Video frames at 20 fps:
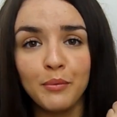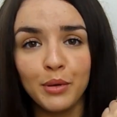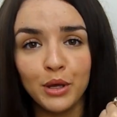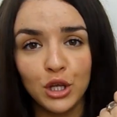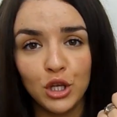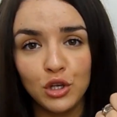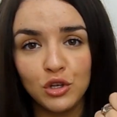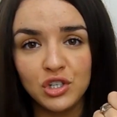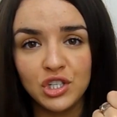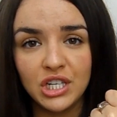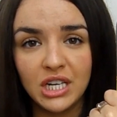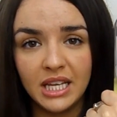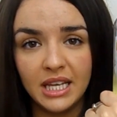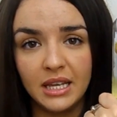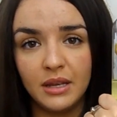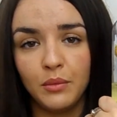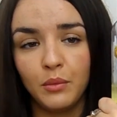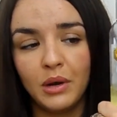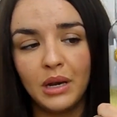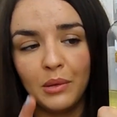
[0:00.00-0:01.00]
But
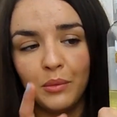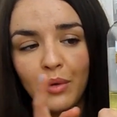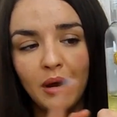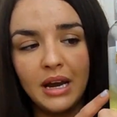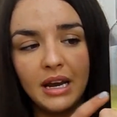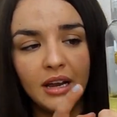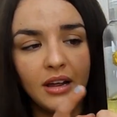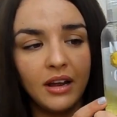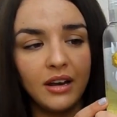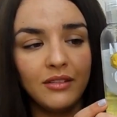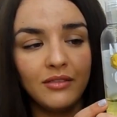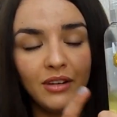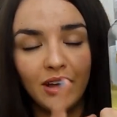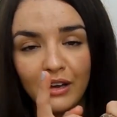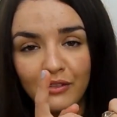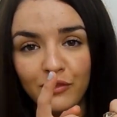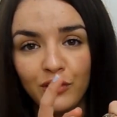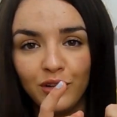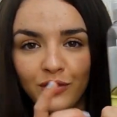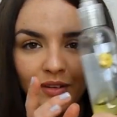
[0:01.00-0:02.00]
usually when I'm wearing kind of
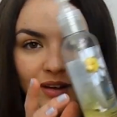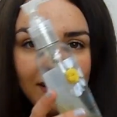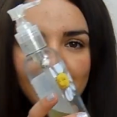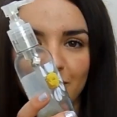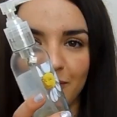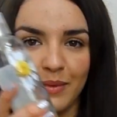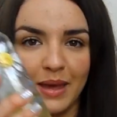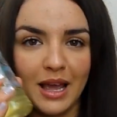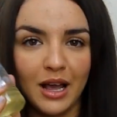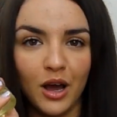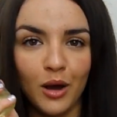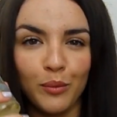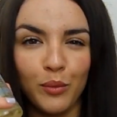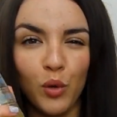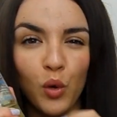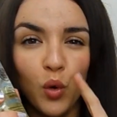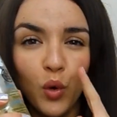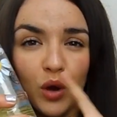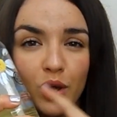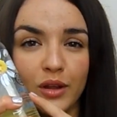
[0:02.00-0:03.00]
like a full face of makeup,
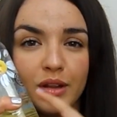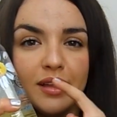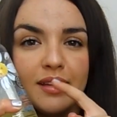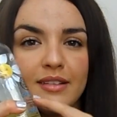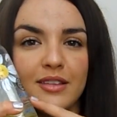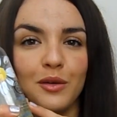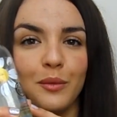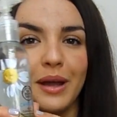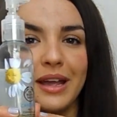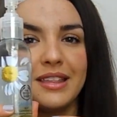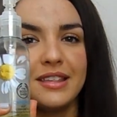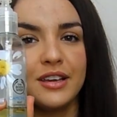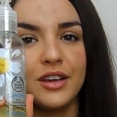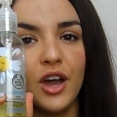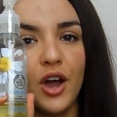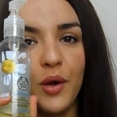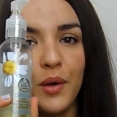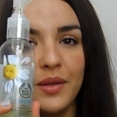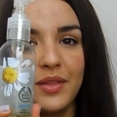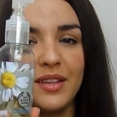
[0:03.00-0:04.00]
oil is the way to go.